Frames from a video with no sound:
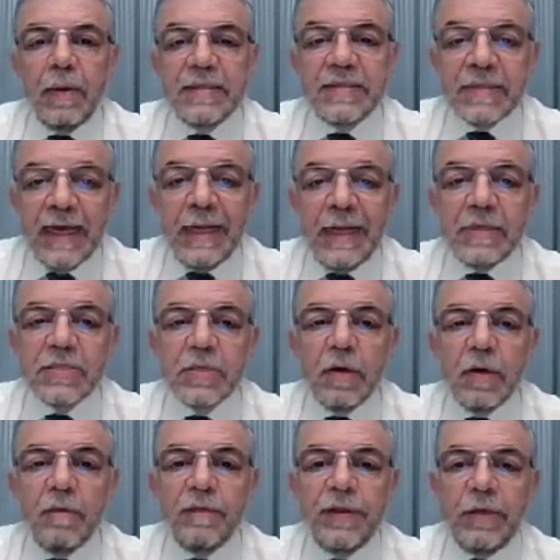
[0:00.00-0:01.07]
skills
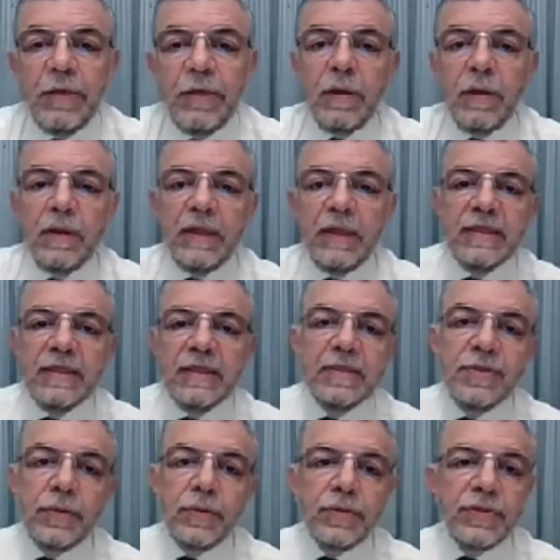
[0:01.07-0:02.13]
of the unit that it
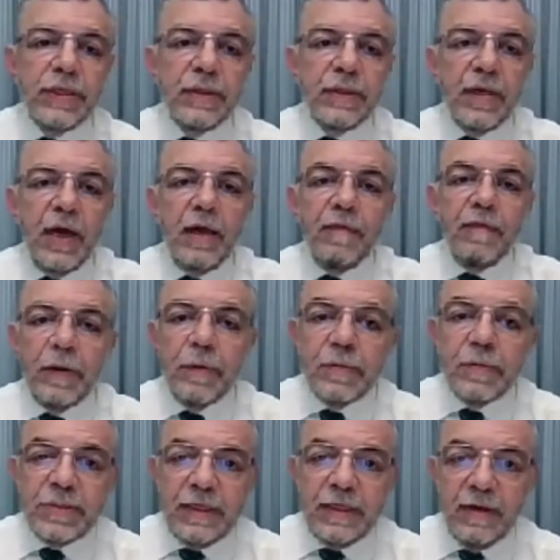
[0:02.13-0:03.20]
is using the high
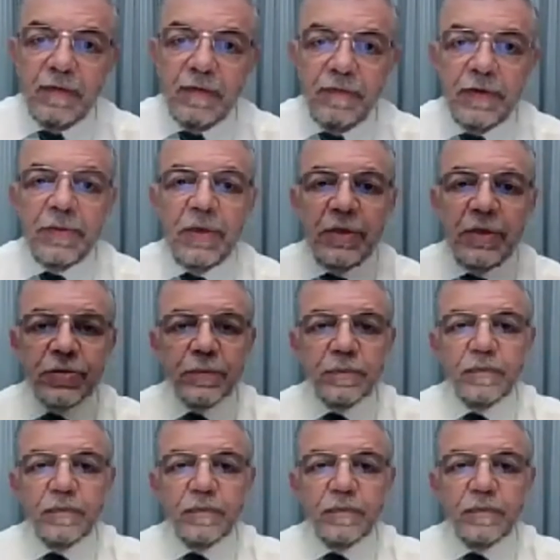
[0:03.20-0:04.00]
frequency ventilation.